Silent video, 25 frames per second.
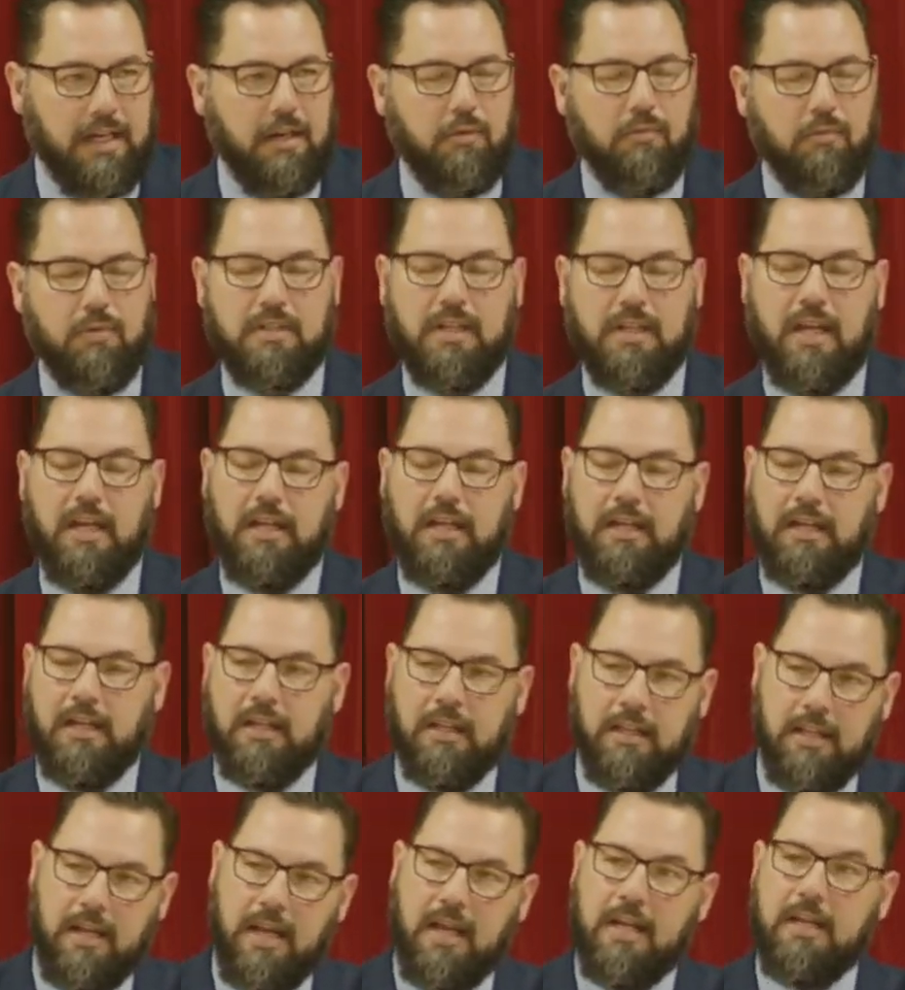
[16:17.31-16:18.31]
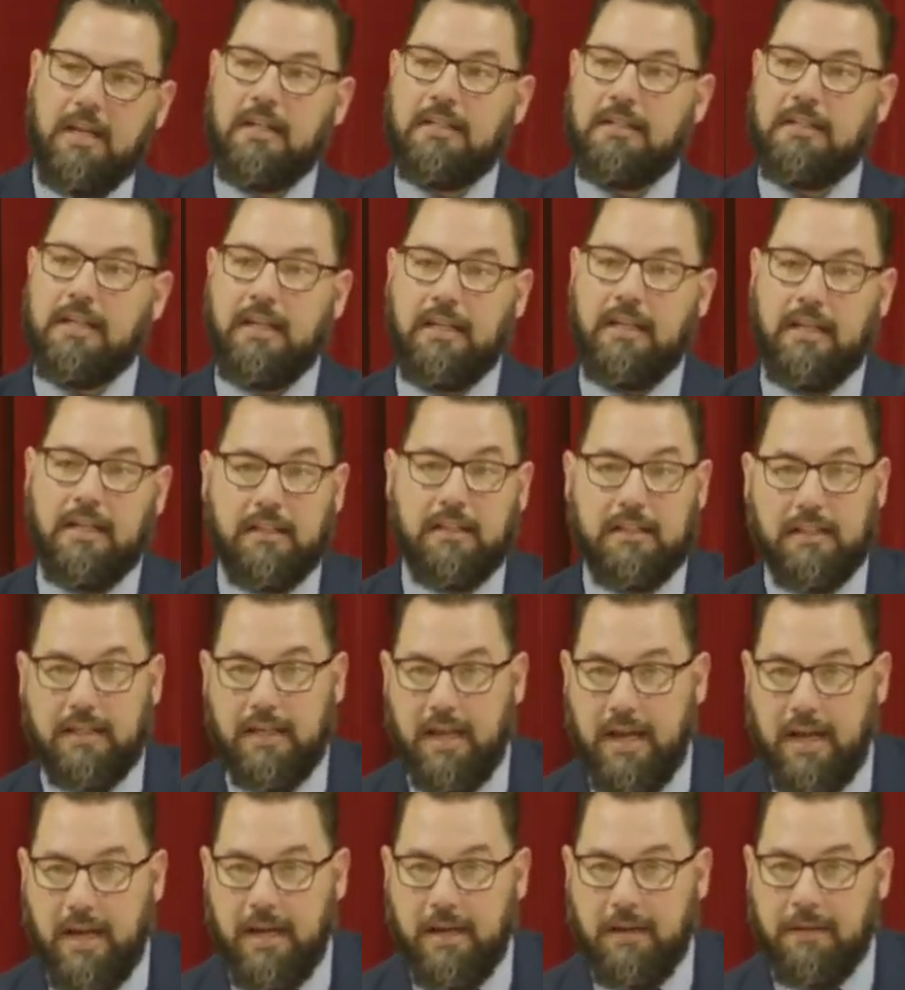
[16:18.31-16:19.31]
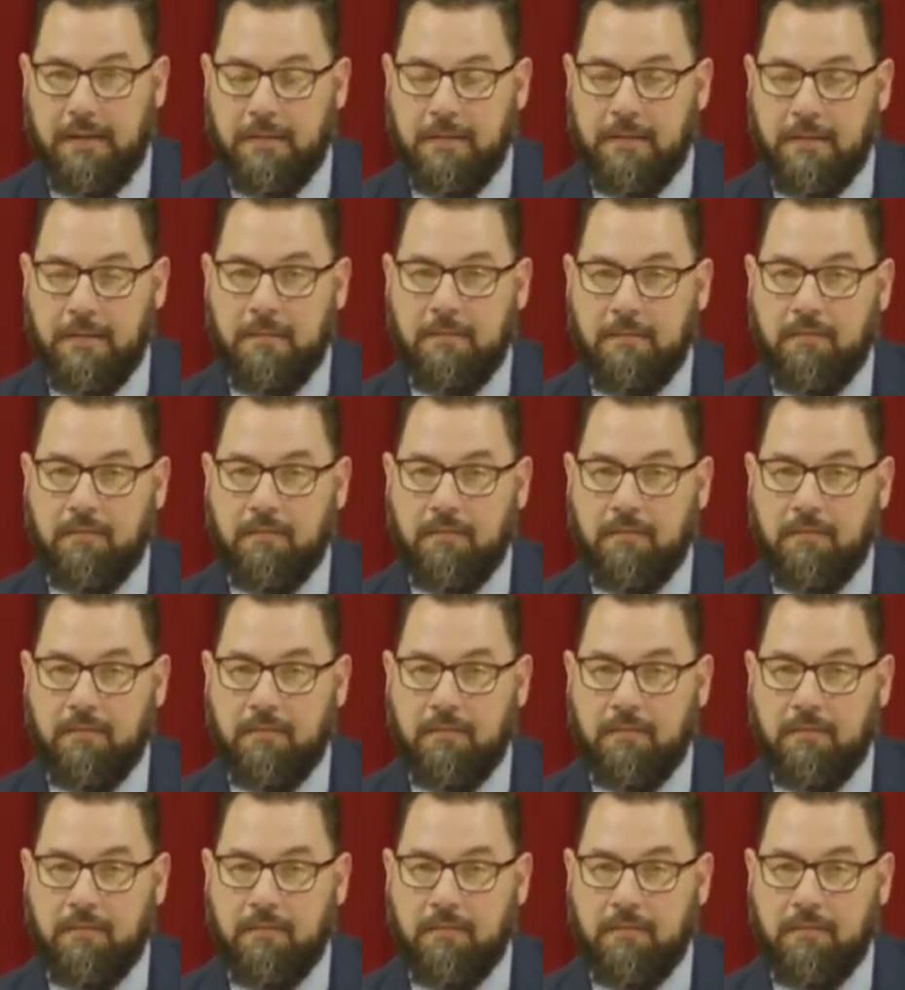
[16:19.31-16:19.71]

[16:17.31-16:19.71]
It was alien then. It's alien today.